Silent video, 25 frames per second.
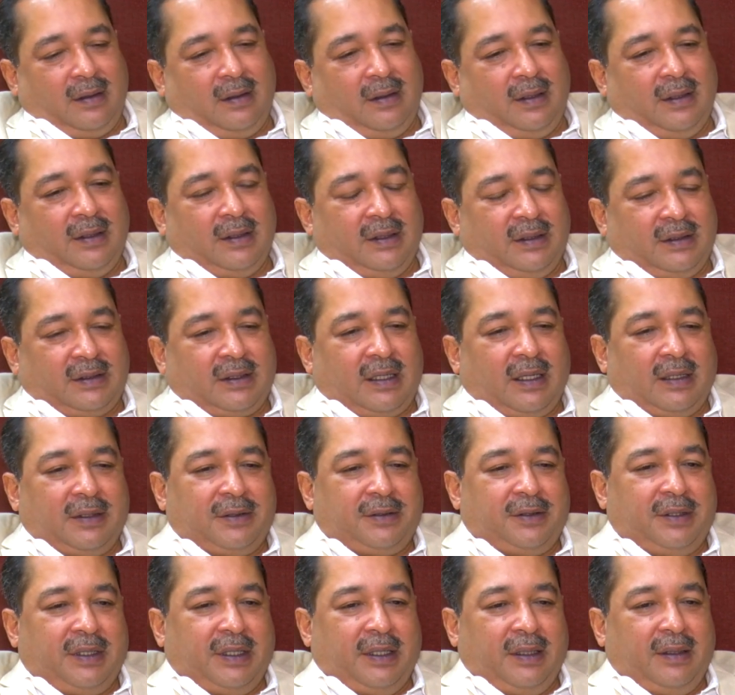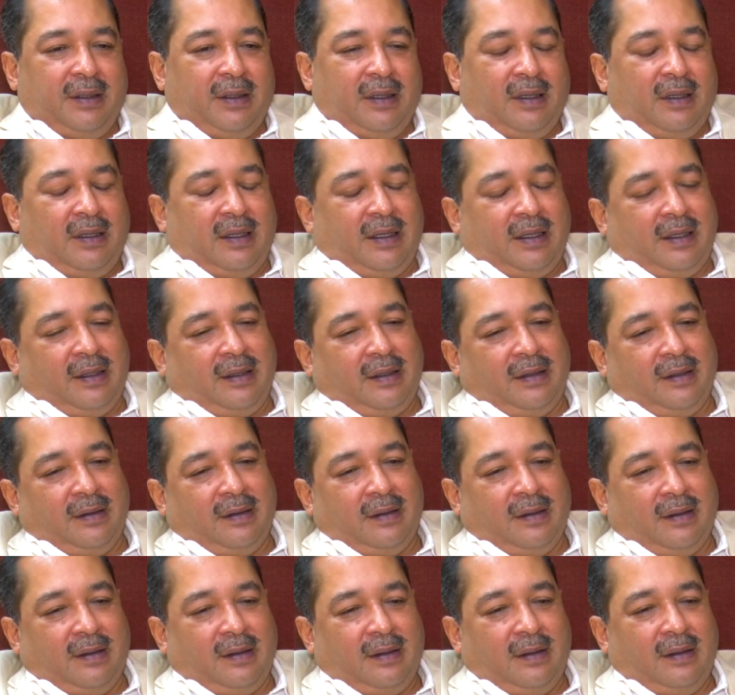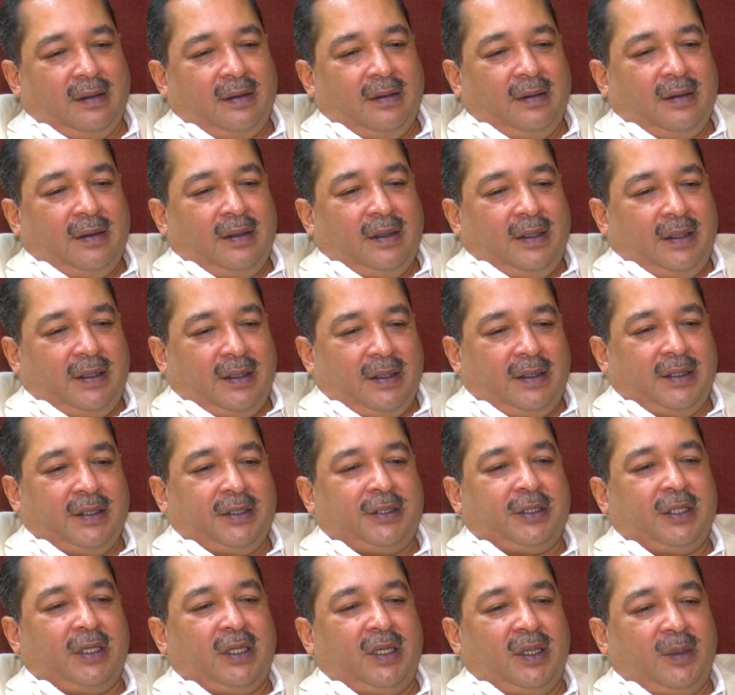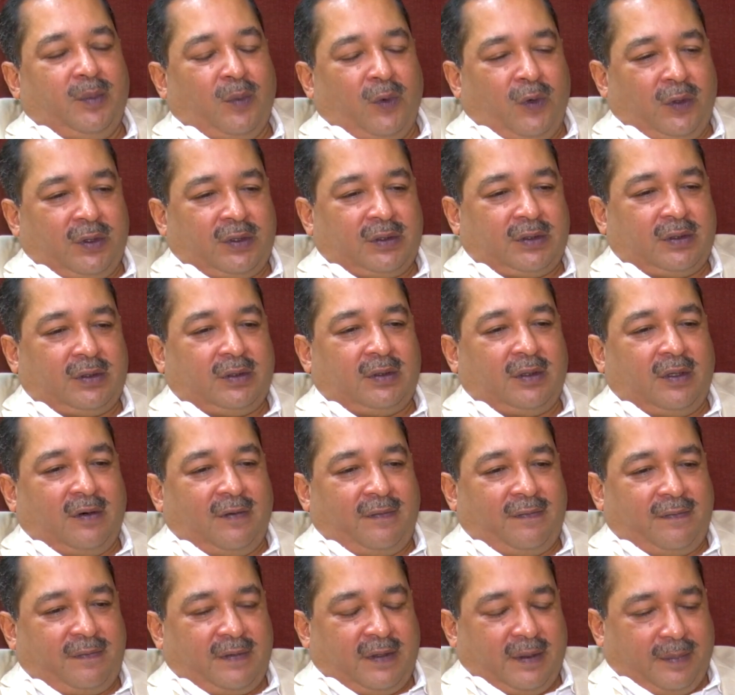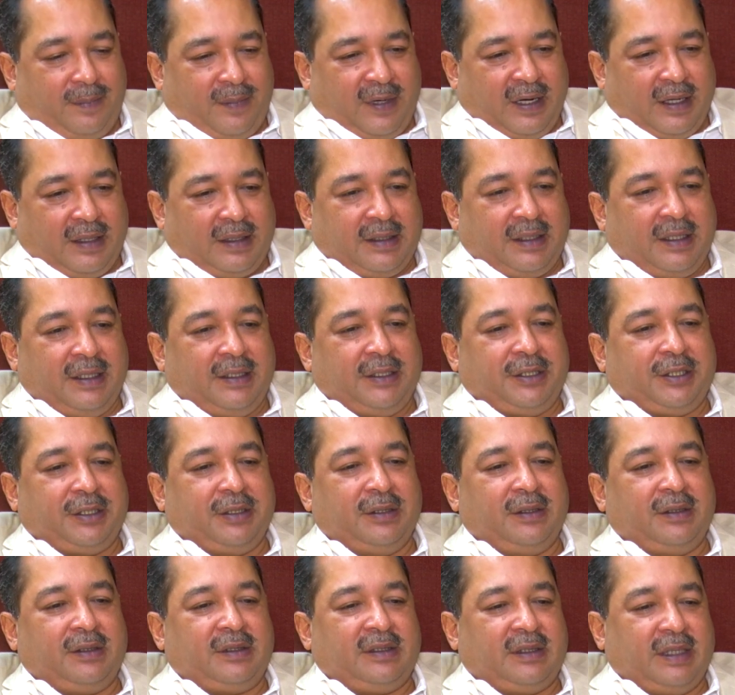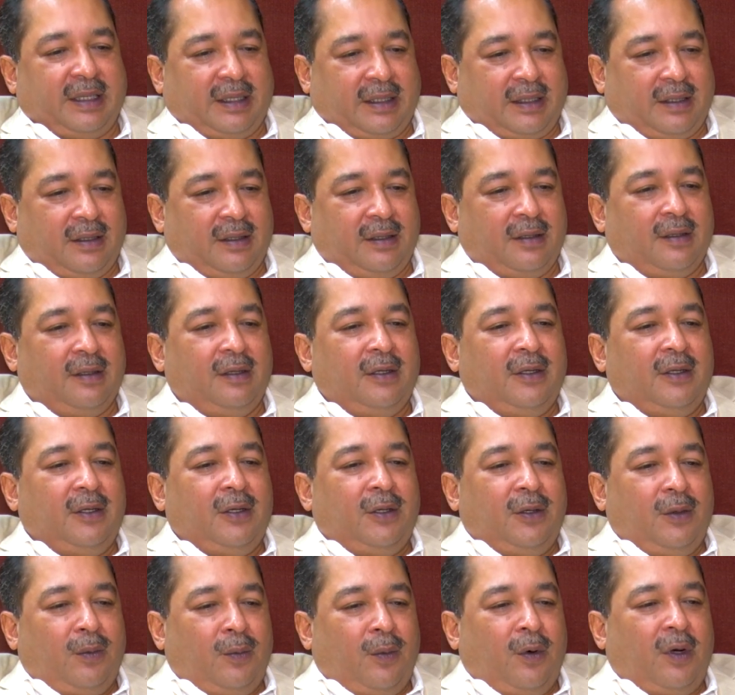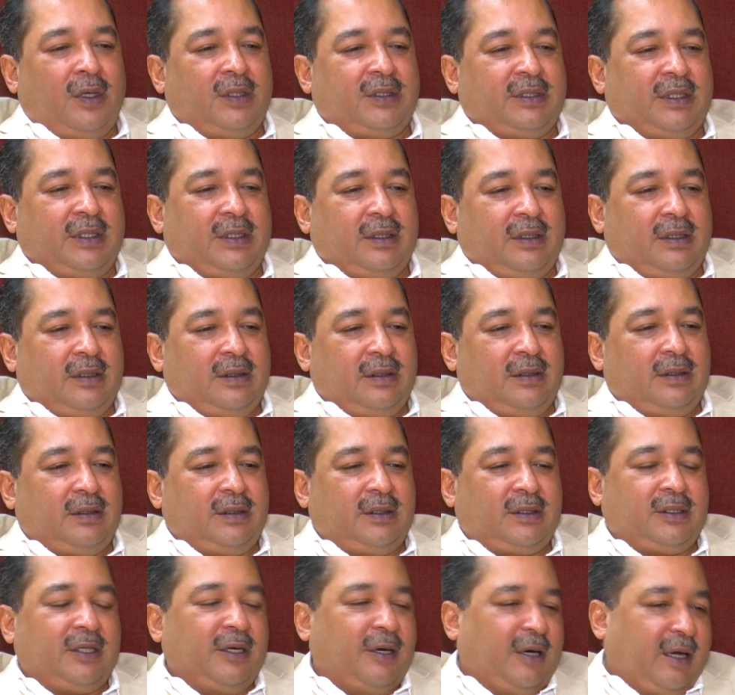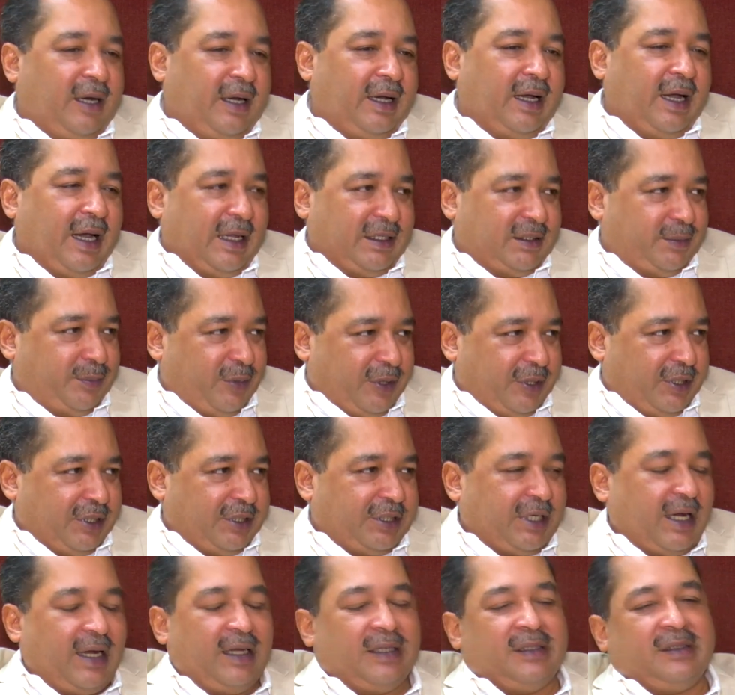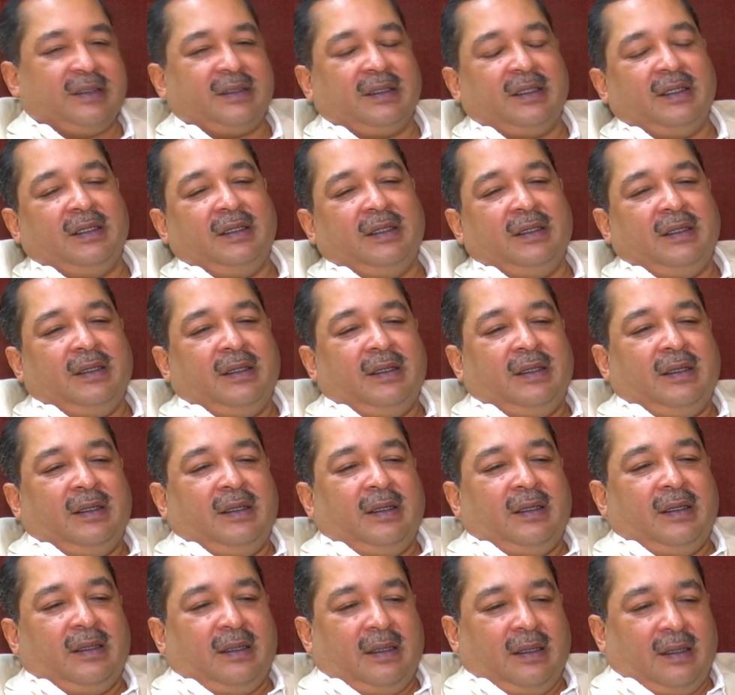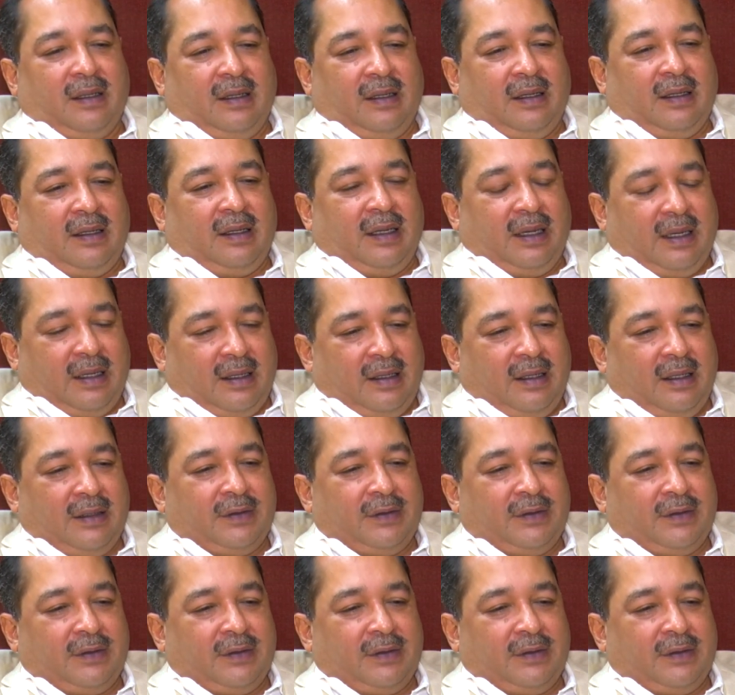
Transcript: in this country, and initially most of the plantation sector was in sterling hands, British hands. They had the